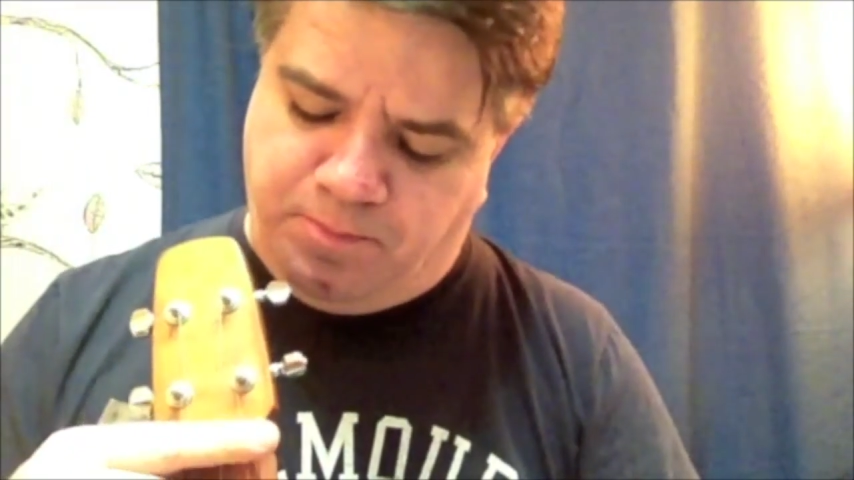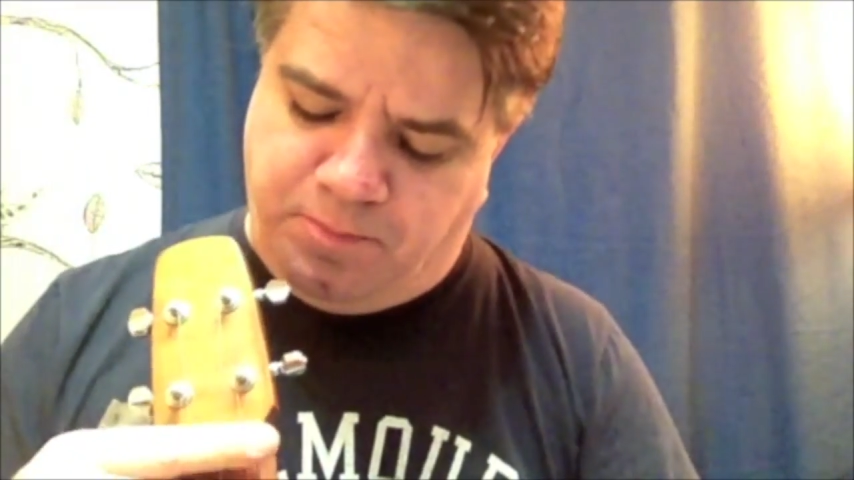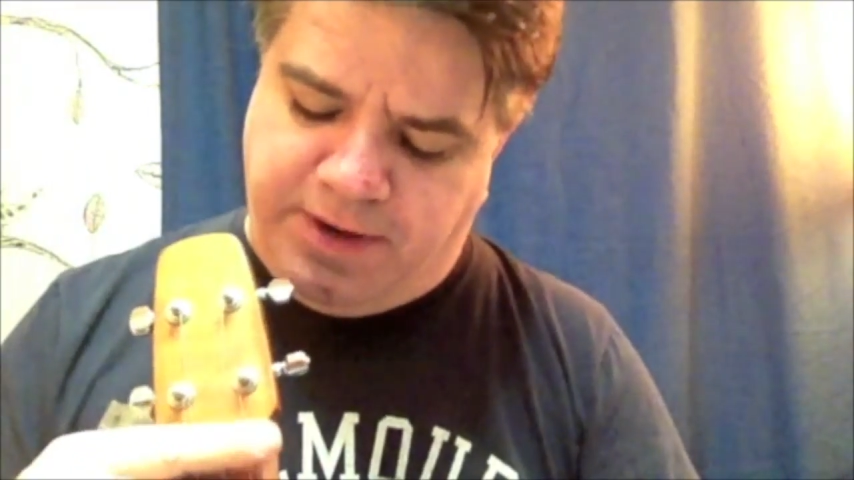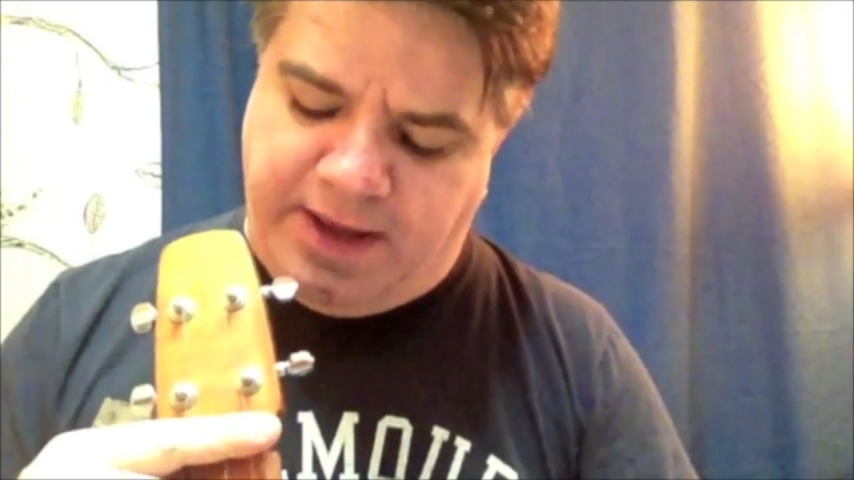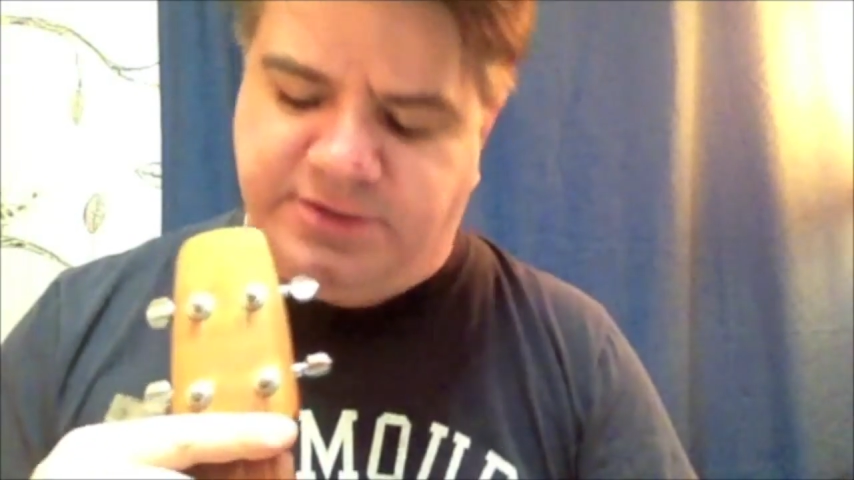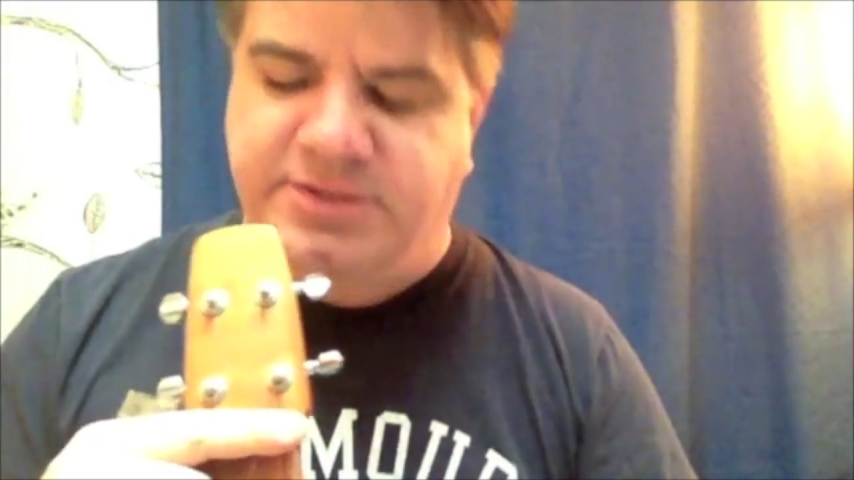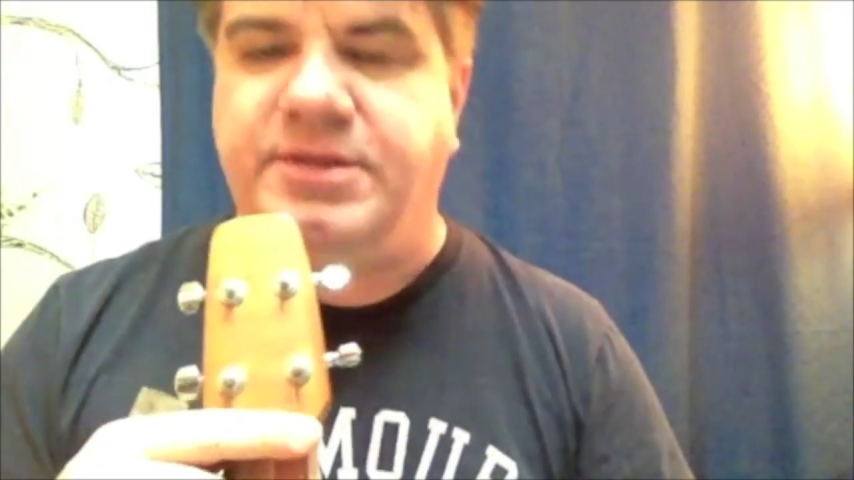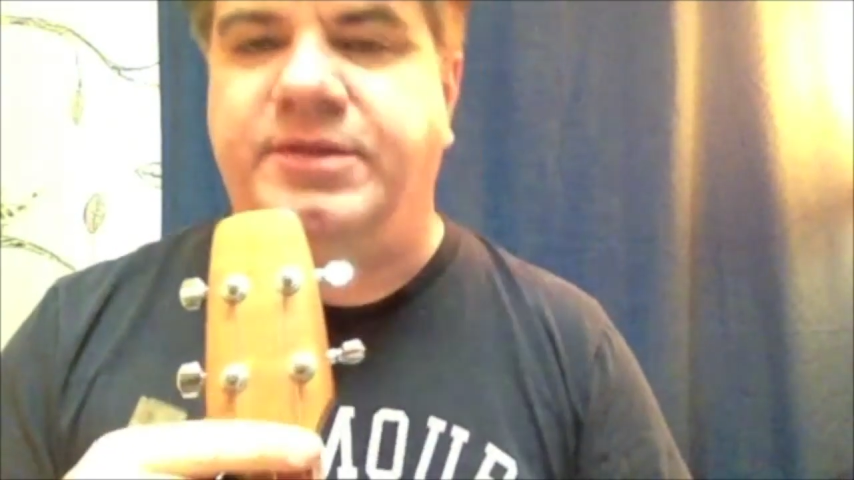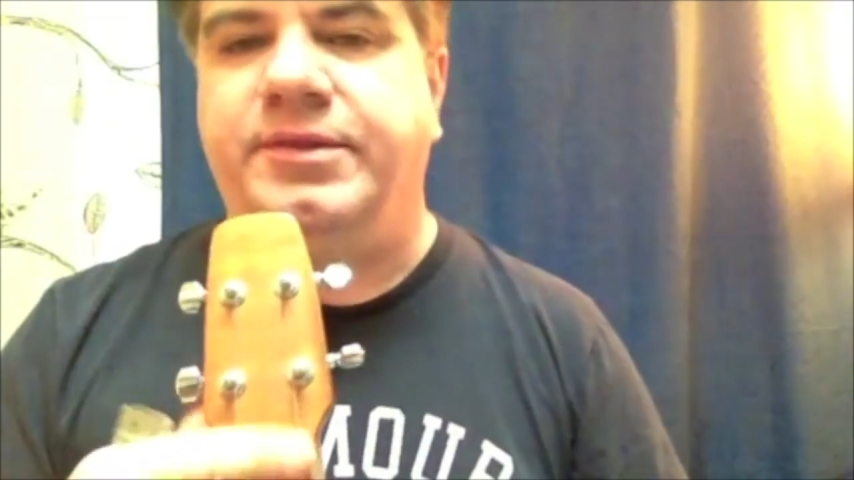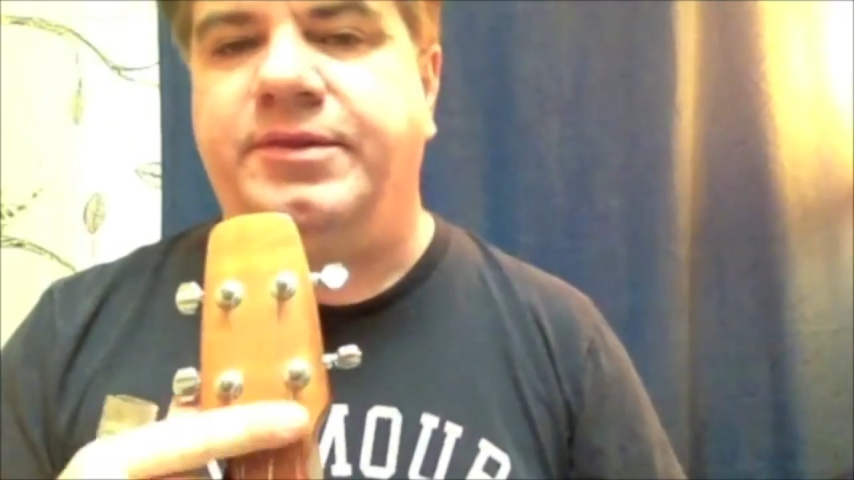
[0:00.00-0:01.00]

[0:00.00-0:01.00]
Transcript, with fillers: pronounced the,